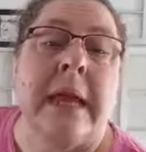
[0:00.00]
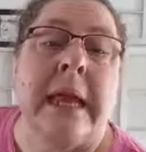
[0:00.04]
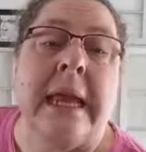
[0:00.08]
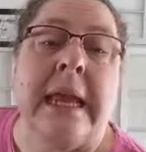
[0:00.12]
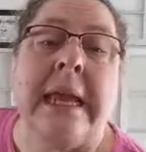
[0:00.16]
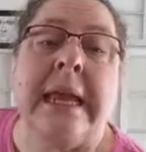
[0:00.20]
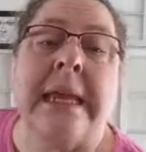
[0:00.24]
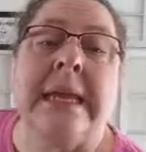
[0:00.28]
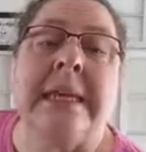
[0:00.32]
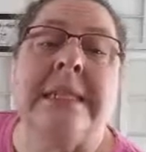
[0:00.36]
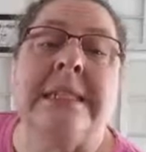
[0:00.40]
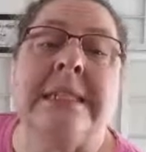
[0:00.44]

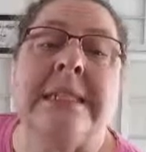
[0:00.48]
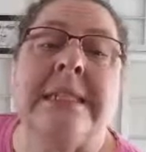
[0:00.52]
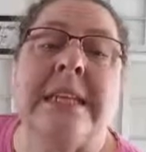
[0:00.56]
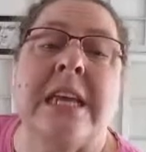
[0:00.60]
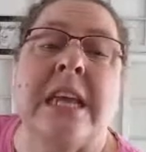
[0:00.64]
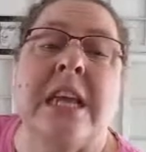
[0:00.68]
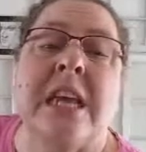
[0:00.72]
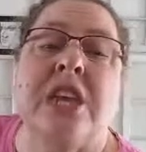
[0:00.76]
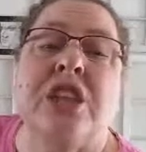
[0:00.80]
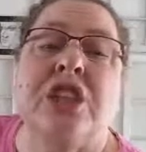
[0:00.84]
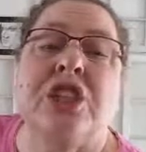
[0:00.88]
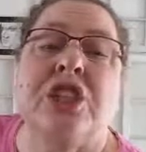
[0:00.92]
He's
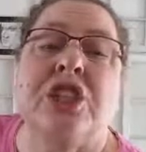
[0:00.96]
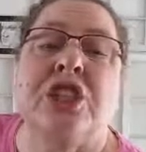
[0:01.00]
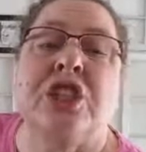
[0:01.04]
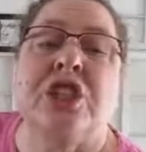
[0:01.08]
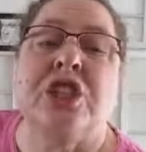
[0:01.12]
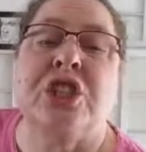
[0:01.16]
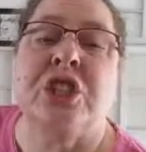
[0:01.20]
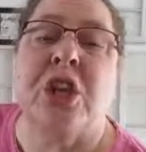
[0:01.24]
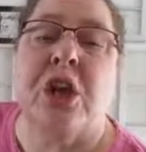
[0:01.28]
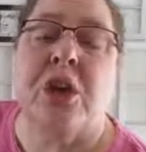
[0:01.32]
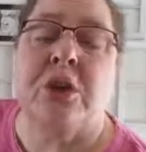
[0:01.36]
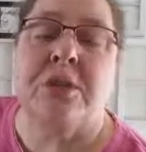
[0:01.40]

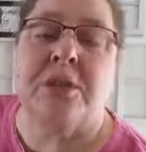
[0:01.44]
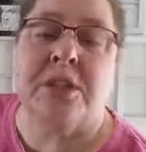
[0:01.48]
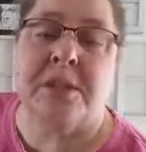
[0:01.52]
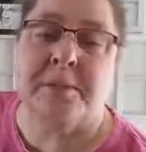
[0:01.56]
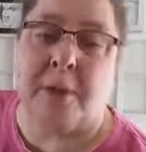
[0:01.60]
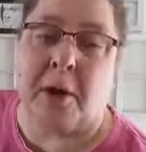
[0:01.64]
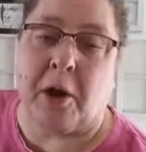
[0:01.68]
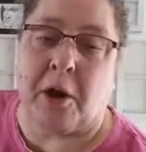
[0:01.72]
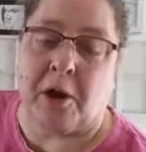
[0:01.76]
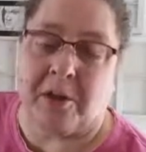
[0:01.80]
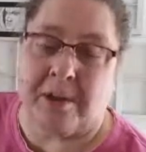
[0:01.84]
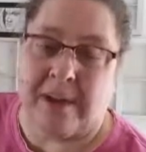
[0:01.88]
so
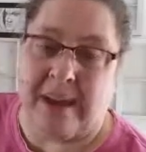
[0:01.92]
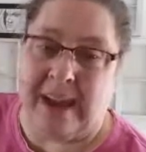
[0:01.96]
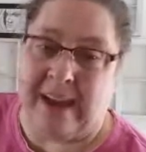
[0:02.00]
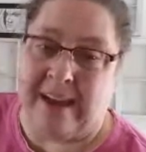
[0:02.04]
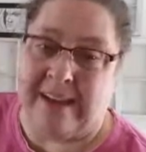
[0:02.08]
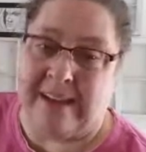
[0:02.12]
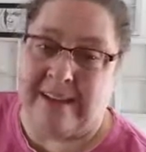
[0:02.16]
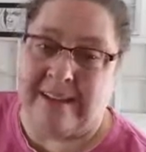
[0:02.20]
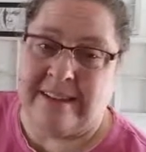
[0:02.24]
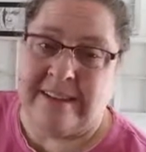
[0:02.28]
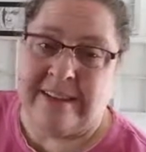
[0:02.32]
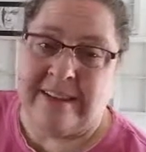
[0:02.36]
smart.
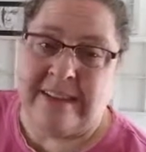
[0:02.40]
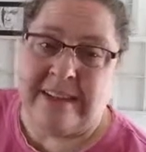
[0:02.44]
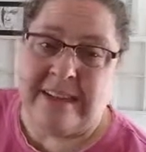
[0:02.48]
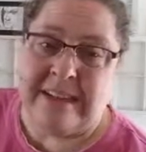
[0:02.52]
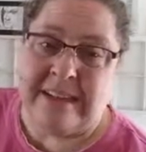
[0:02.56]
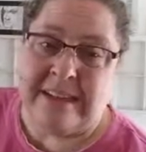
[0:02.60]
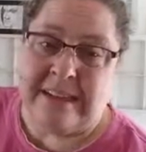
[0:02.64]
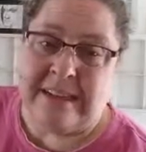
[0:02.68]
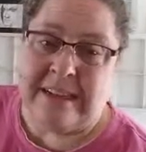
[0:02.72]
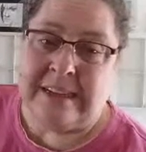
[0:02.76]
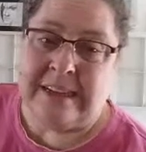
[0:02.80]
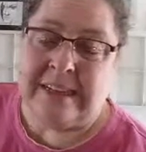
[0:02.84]
Yeah,
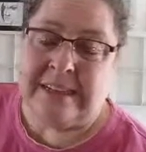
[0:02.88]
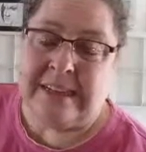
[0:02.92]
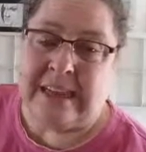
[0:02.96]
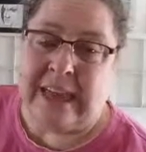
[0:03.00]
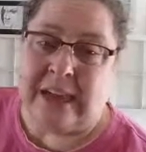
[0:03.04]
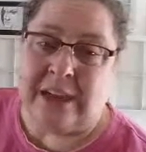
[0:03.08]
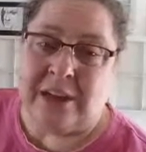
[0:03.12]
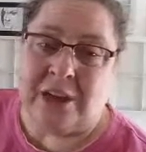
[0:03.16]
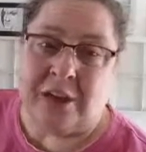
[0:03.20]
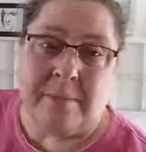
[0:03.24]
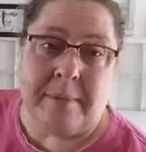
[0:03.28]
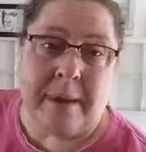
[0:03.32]

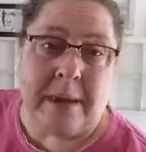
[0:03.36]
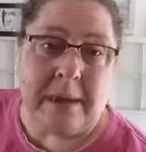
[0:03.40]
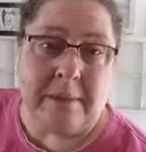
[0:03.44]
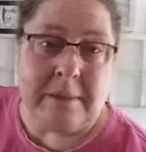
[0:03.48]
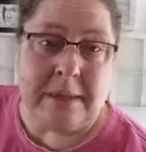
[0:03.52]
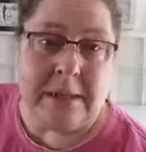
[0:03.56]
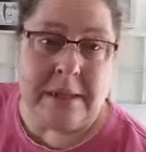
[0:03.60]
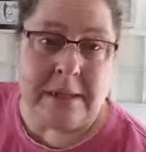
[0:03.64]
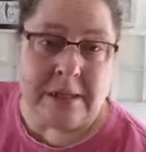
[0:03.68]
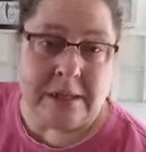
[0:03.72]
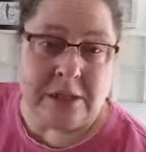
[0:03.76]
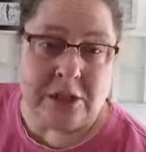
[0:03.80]
you might have
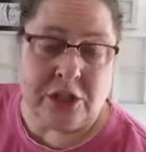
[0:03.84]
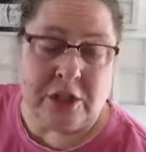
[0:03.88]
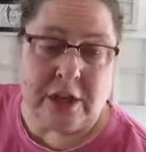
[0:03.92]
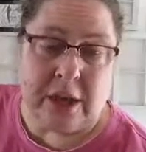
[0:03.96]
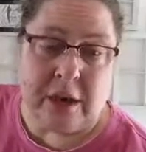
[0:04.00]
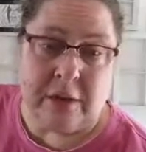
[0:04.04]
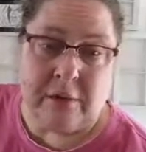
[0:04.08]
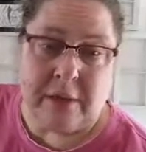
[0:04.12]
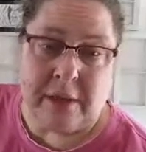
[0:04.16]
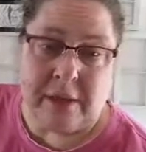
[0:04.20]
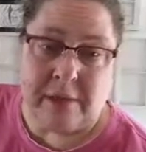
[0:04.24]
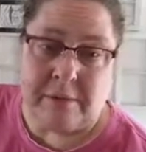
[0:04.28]
been in the
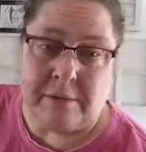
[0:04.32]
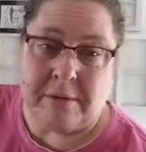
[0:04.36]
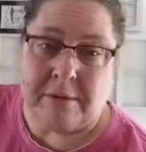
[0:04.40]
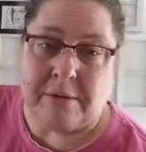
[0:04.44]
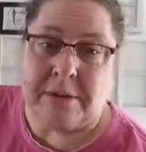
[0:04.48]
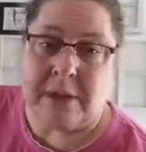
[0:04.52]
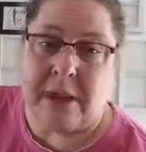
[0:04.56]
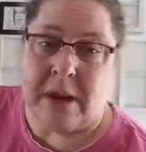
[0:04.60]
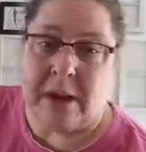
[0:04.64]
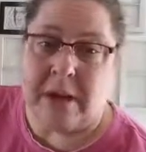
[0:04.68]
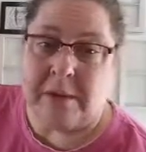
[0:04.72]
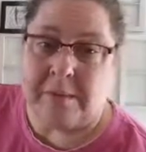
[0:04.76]
shower then when we were
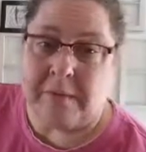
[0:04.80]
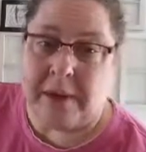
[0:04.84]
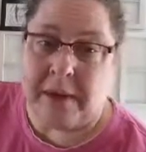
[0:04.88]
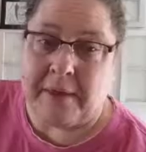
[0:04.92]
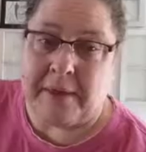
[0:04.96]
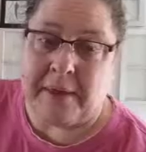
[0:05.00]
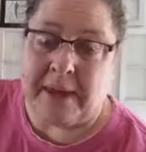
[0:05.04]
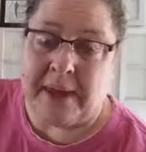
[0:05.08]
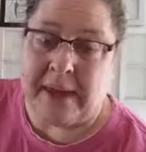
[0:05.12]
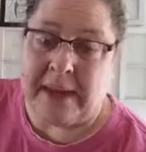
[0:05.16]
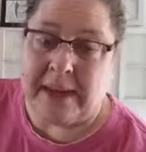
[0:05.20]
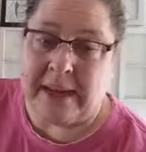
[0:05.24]
talking
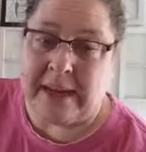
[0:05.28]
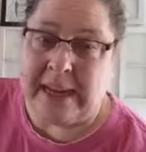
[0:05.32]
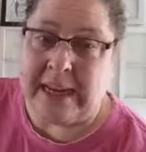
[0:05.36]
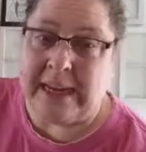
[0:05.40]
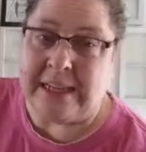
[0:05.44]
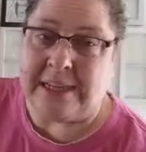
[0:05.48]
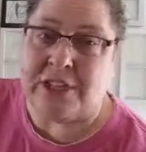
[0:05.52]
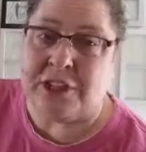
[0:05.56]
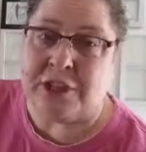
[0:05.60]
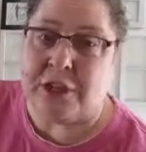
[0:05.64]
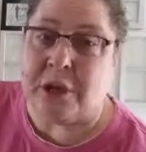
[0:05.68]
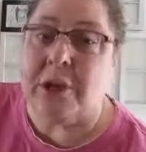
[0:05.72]
about that.
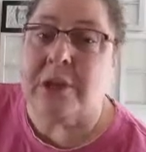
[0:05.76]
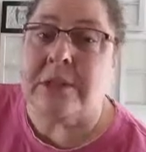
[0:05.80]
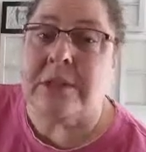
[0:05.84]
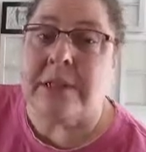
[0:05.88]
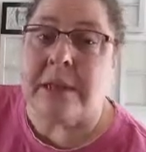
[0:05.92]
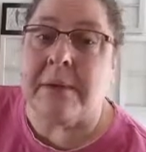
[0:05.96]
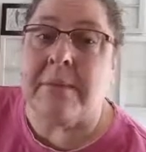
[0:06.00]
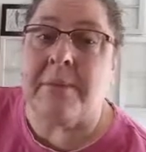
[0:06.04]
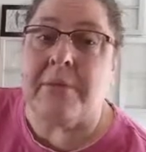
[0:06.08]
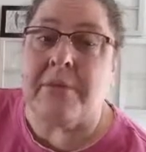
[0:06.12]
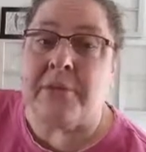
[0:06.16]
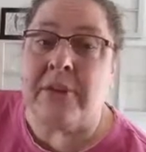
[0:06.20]
He stirs
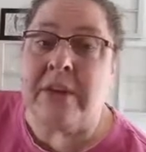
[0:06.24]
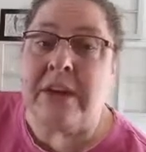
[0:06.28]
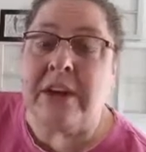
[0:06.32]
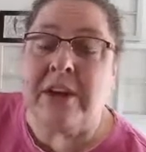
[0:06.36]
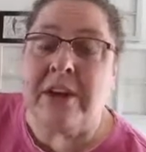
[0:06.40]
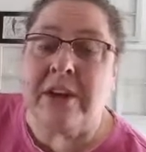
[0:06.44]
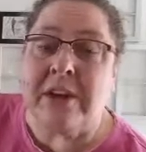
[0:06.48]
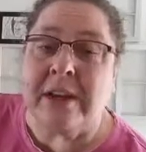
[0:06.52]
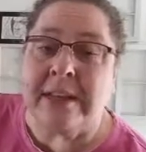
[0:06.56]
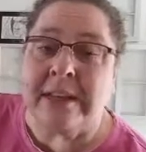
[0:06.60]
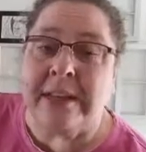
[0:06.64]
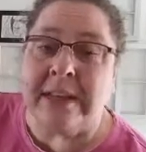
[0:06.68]
up
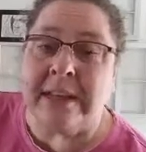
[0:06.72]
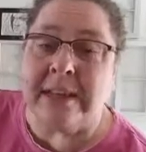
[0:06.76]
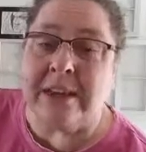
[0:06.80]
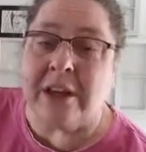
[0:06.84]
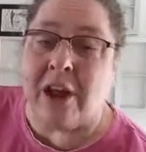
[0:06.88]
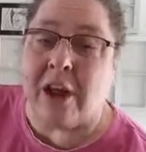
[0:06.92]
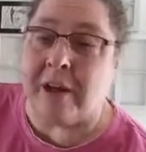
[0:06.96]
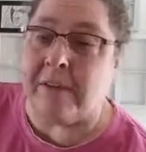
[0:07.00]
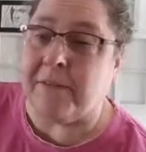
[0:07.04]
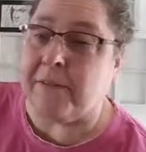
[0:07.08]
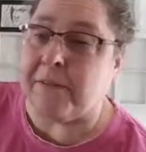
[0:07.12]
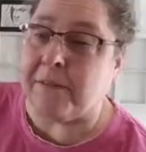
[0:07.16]
fear and then
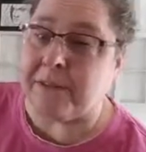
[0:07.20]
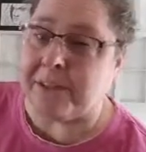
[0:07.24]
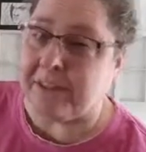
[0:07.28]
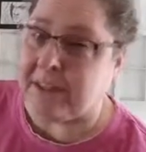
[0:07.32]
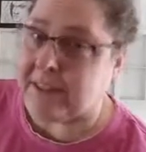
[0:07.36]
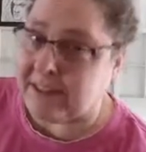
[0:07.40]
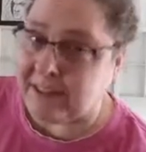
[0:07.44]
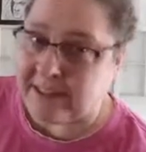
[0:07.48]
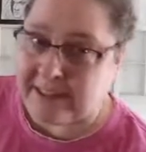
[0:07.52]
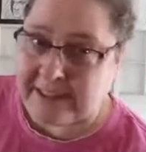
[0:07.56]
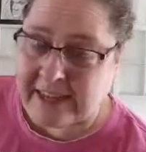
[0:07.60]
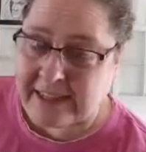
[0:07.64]
offers
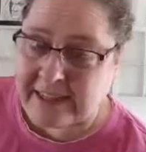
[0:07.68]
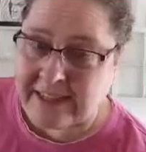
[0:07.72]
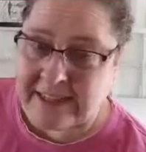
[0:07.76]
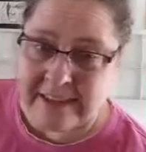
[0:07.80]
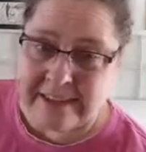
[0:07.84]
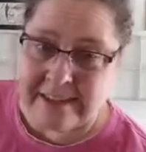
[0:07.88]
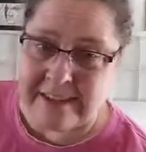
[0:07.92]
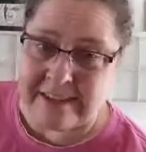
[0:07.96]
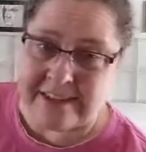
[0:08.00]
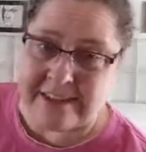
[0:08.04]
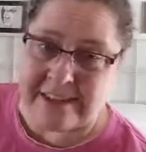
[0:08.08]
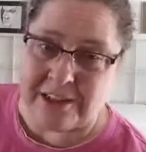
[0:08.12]
to sell
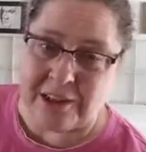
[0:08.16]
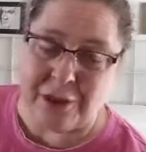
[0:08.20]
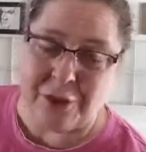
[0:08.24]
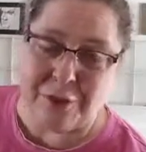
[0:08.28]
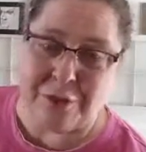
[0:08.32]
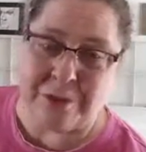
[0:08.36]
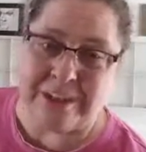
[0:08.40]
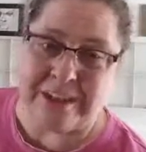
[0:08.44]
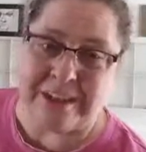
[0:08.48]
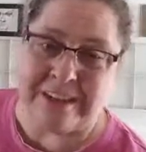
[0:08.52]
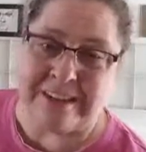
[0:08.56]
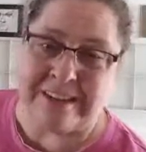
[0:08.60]
you the
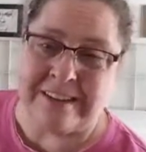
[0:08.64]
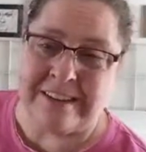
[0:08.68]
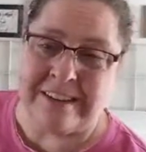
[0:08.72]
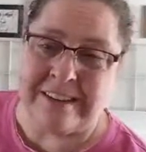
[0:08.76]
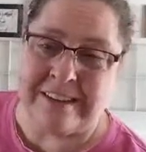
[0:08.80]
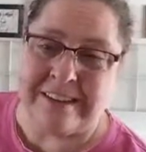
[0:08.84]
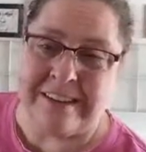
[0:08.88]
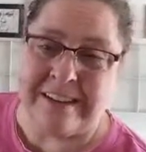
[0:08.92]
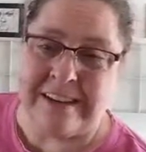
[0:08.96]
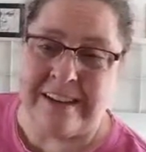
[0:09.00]
solution.